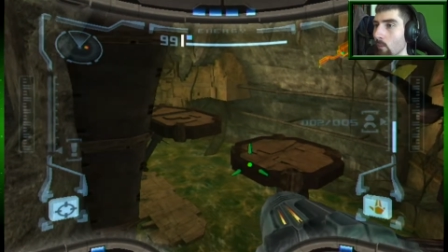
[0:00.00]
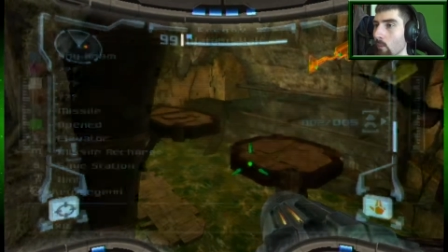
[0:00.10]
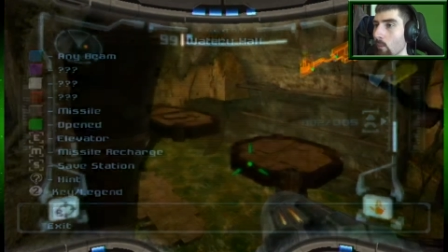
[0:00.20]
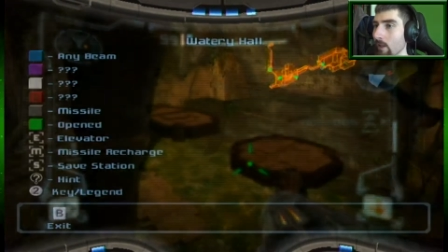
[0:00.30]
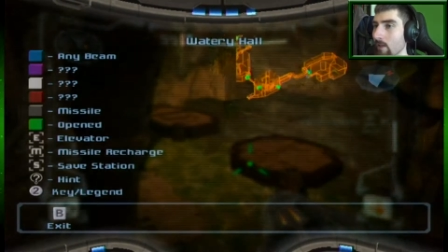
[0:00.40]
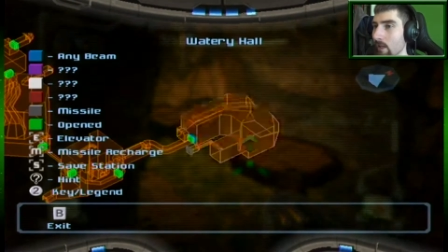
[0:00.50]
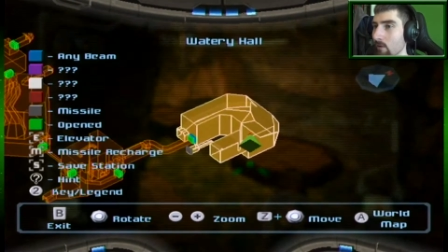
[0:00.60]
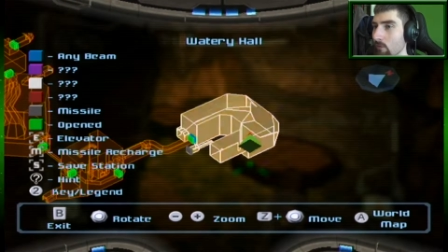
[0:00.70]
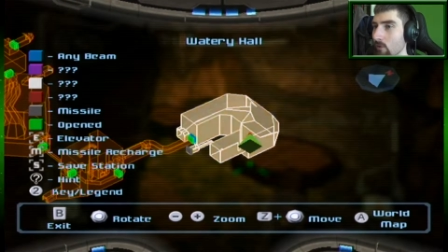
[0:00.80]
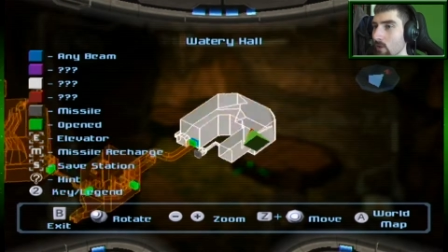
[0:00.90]
What kind
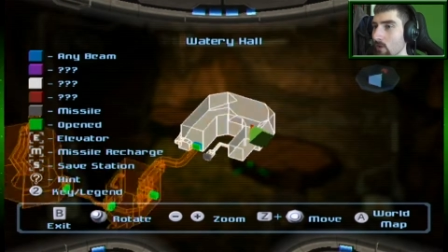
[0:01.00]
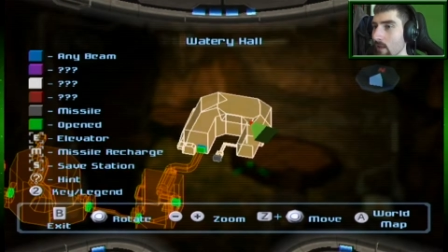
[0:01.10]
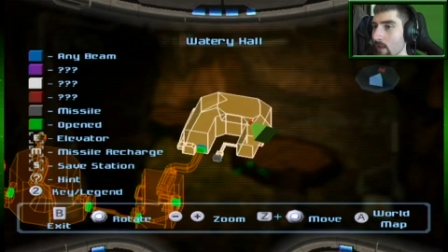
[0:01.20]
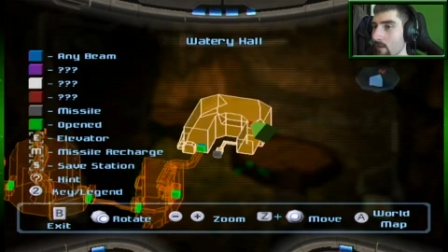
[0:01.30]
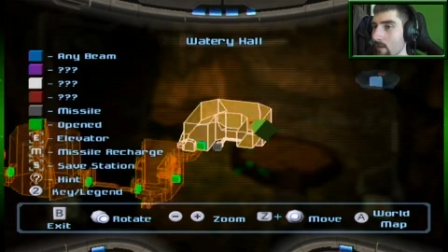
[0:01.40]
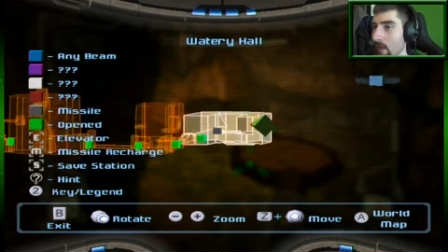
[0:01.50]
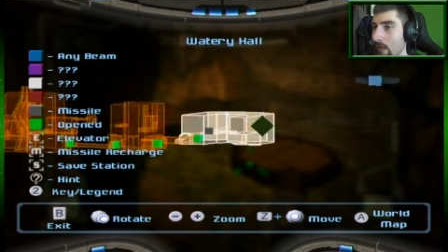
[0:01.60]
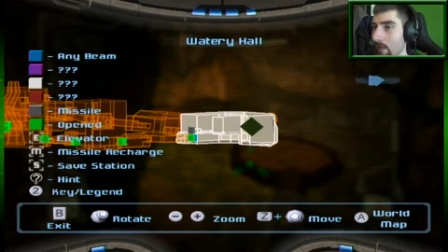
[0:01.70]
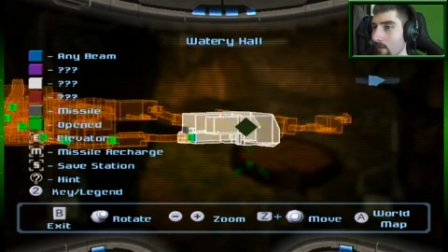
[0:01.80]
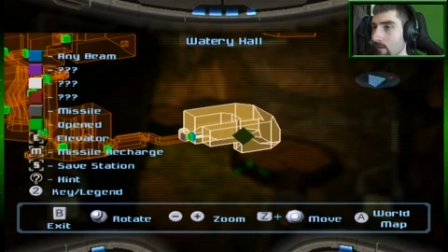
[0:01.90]
of creature is
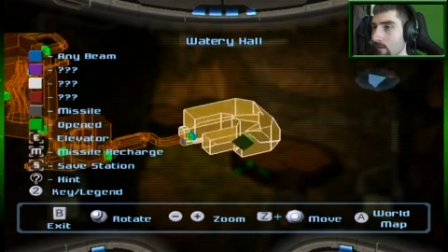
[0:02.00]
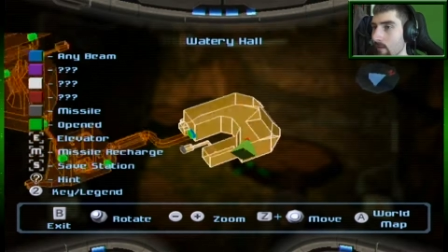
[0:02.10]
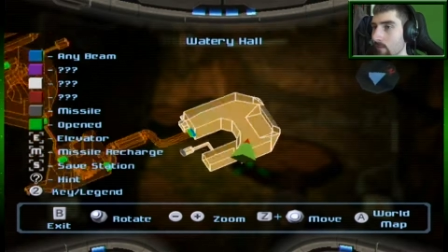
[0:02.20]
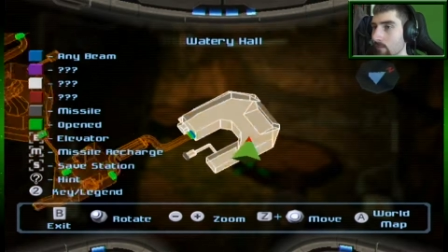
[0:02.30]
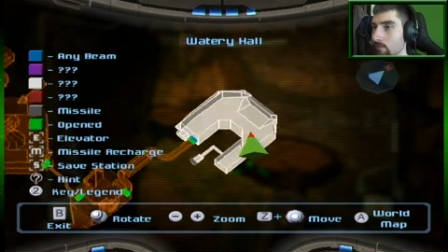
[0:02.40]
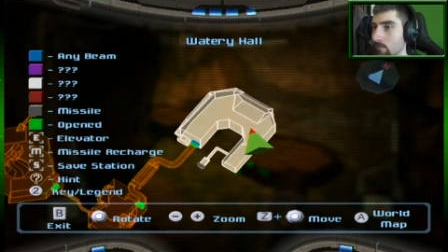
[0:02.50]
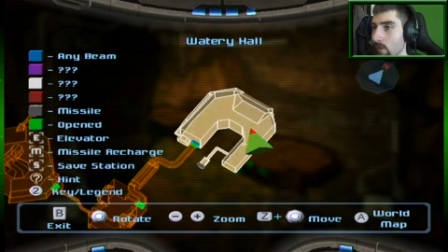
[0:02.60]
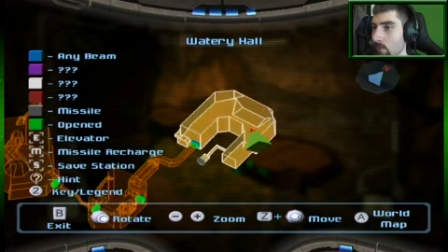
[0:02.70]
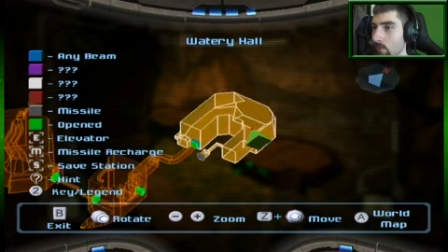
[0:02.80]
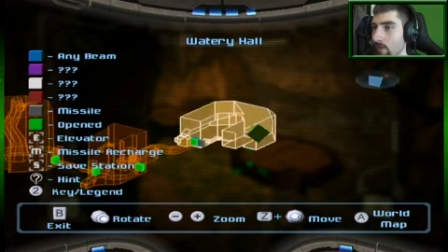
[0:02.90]
that?
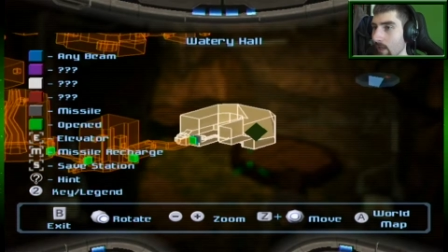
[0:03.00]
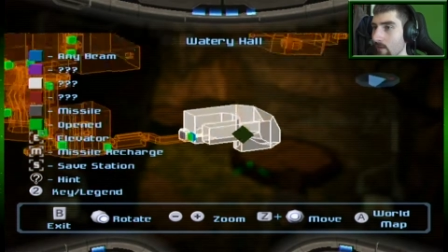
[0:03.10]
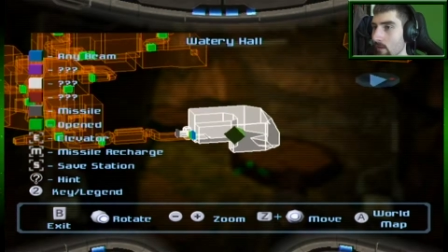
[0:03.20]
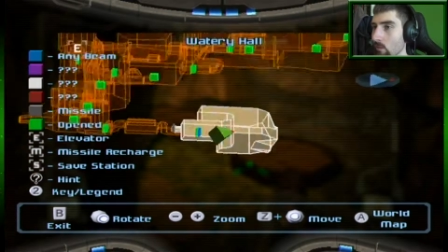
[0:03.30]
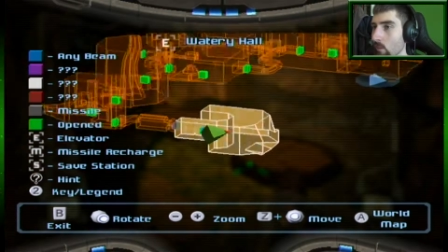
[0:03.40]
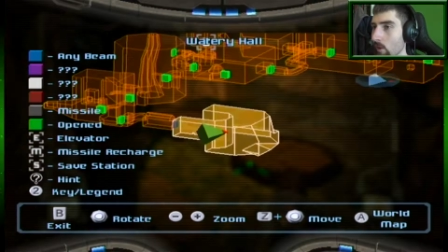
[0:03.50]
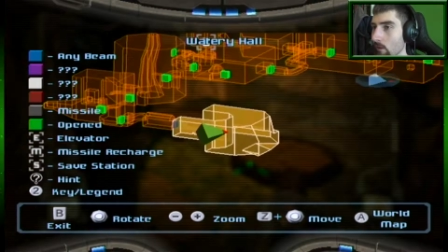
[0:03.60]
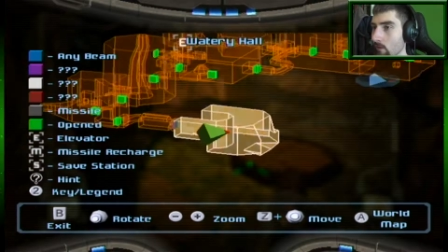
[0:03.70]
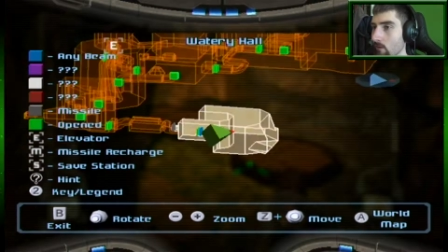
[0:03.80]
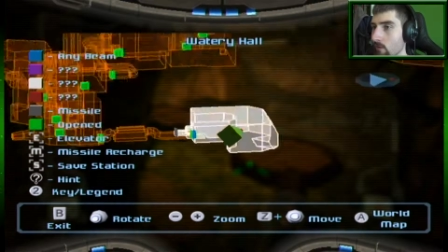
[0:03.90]
It resides in the
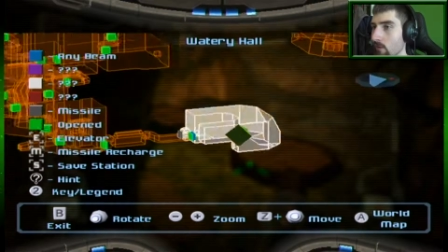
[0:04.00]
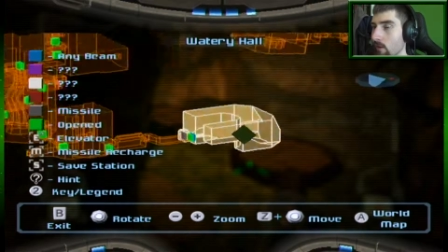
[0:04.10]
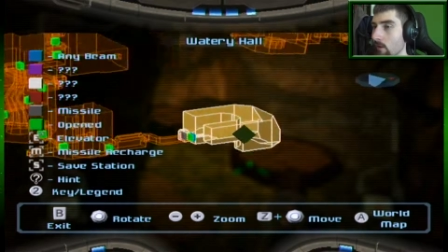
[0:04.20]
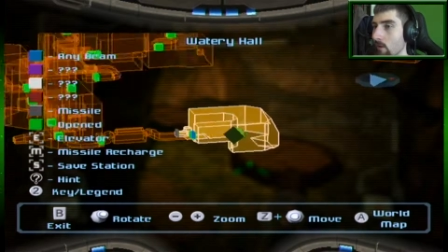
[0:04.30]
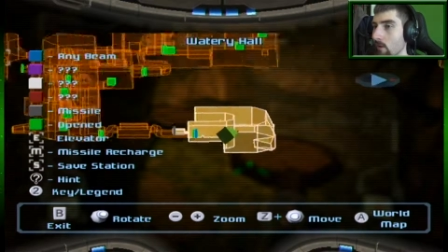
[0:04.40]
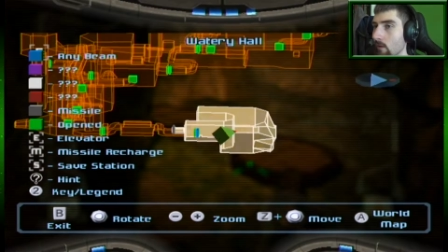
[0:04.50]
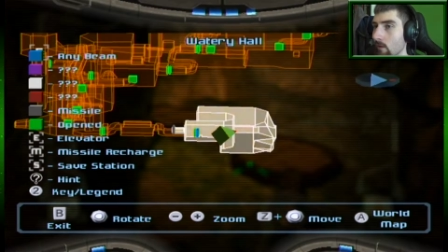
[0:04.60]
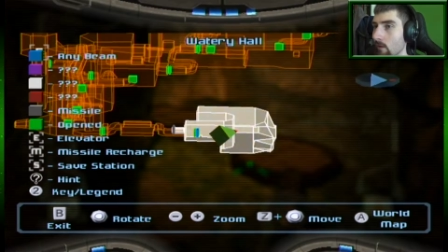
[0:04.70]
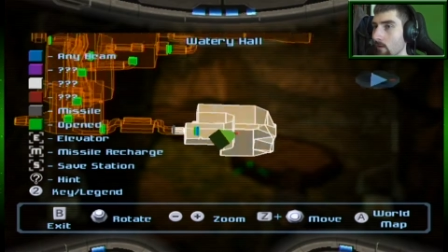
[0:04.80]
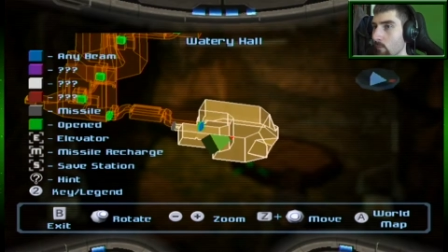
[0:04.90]
walls.
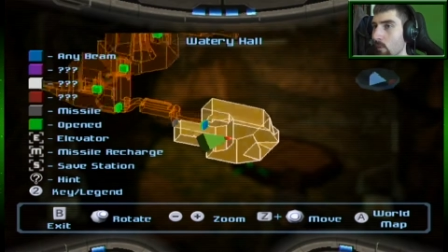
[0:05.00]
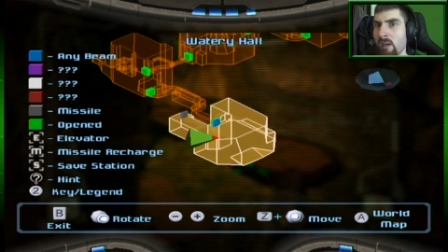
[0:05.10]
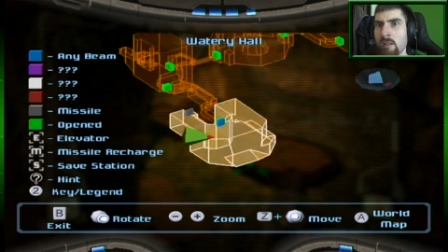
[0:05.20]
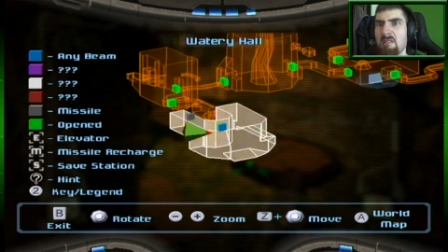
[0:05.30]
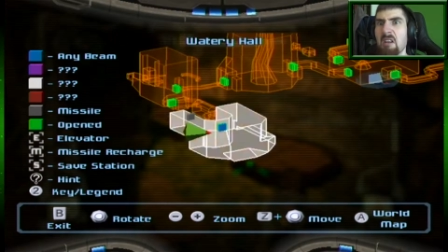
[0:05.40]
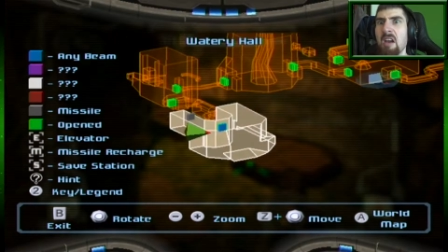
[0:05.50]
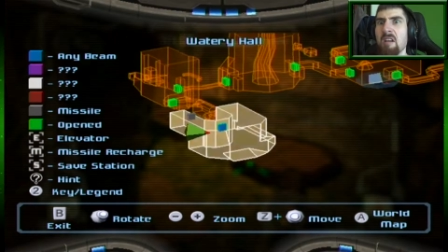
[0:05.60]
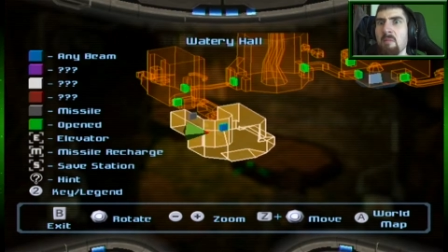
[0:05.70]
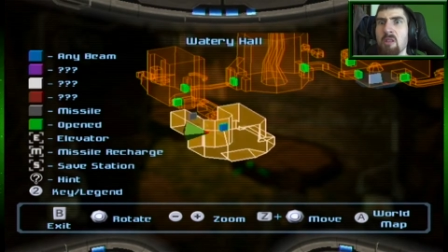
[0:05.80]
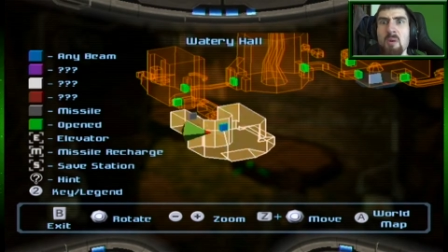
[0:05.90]
Is it one and the
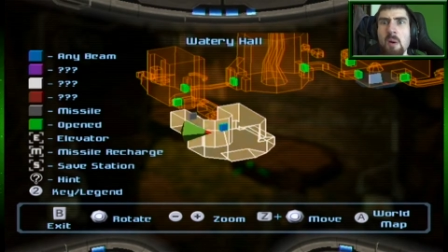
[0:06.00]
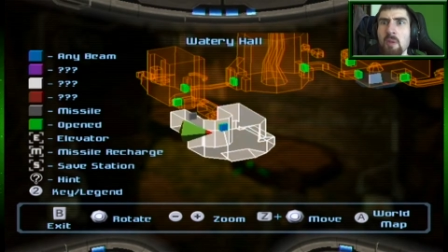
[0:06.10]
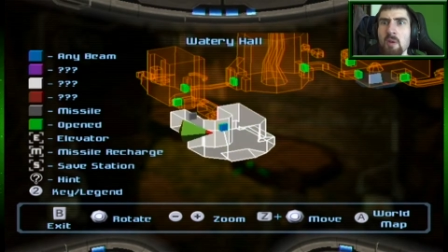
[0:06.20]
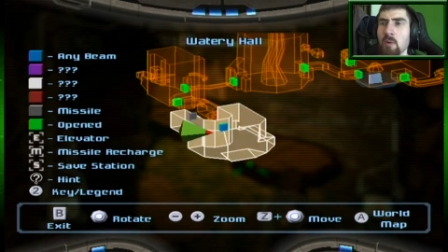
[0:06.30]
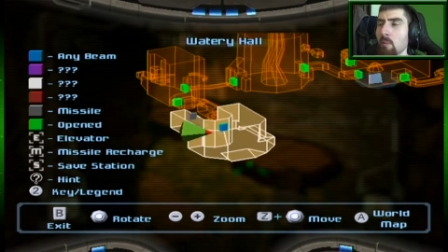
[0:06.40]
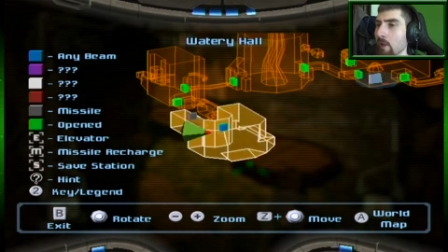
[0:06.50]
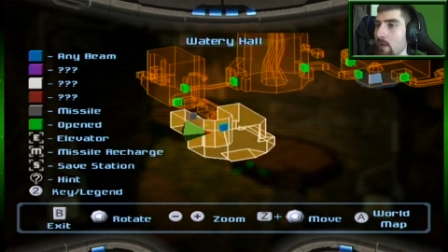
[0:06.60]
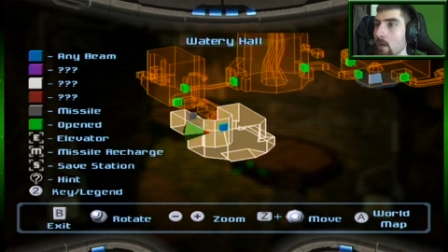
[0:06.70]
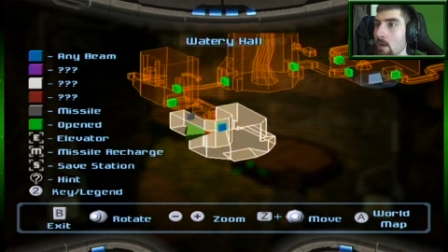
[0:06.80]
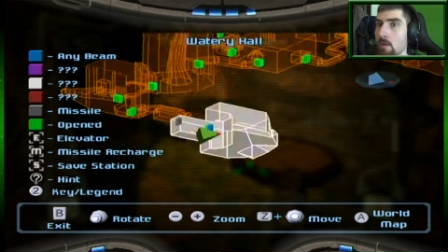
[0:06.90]
same throughout this whole
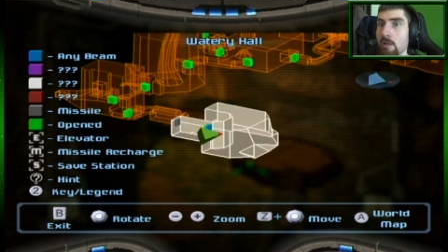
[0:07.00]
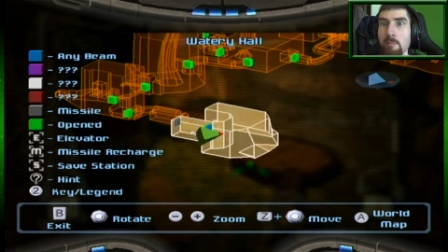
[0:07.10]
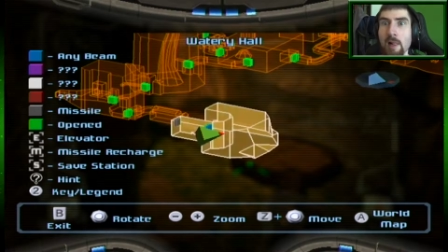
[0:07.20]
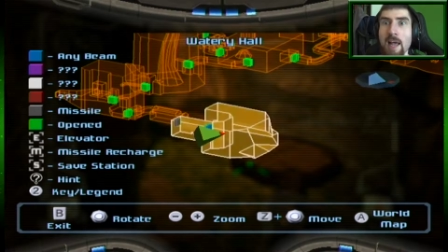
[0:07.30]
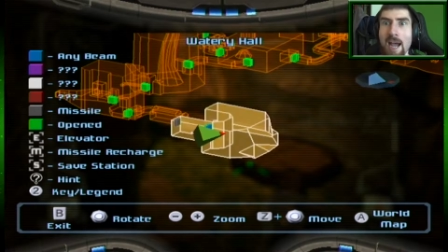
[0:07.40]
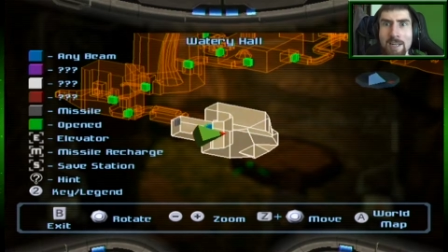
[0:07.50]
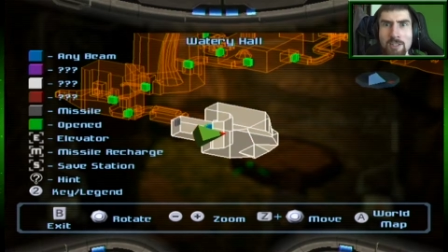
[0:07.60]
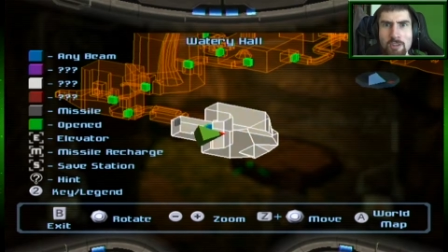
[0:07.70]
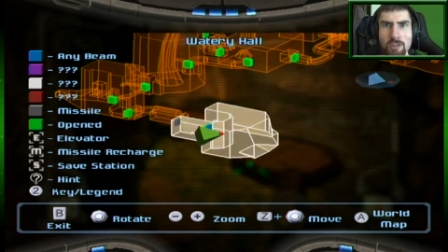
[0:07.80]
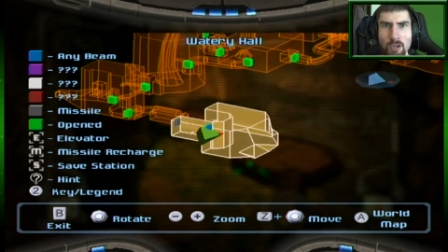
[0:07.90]
plate? The
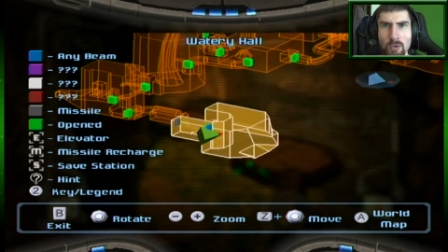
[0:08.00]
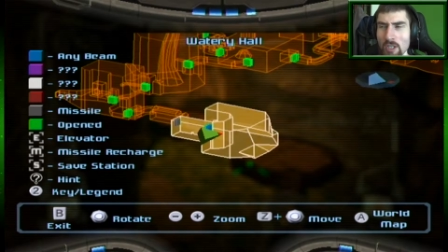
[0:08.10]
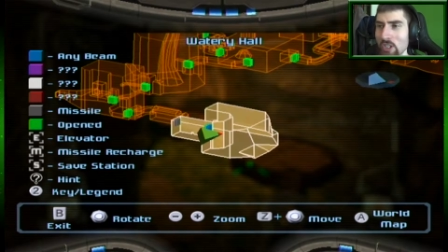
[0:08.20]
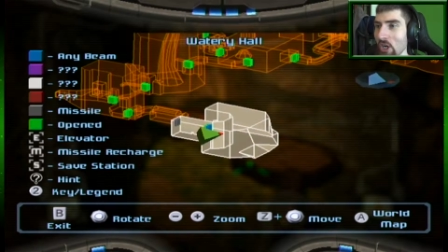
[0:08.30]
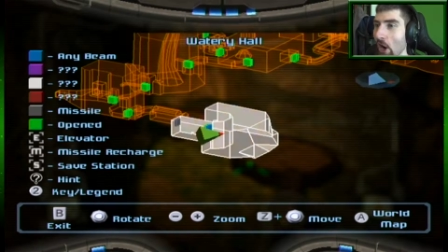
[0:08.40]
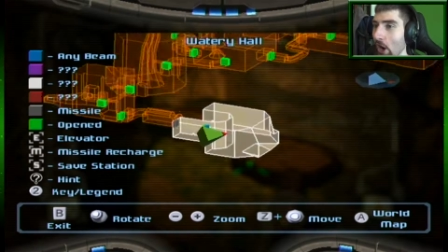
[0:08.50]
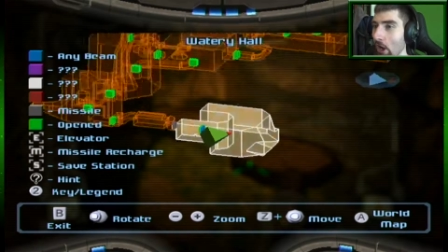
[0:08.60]
planet is the creature.